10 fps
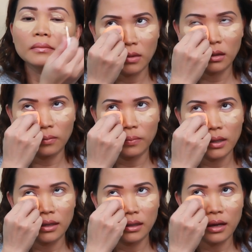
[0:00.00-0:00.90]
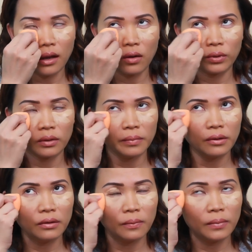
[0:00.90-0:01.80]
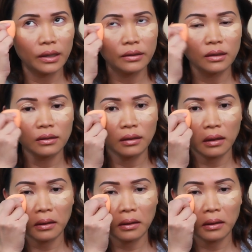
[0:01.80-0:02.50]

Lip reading: I'm gonna blend it out with a beauty blender.